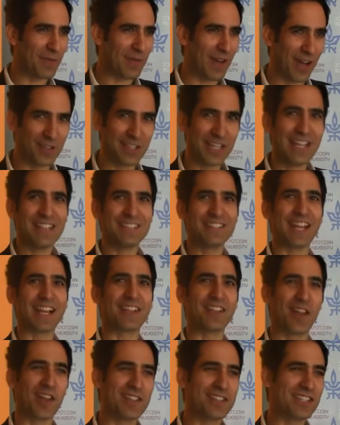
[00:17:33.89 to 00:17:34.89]
about
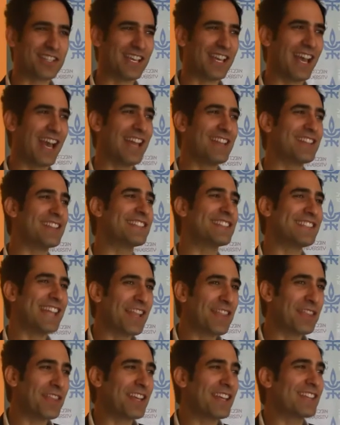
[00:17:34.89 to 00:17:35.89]
technology, and the
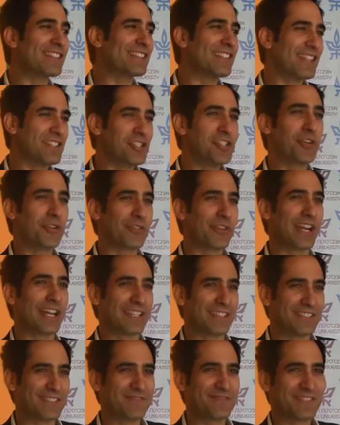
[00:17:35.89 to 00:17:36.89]
sad thing is that you're right.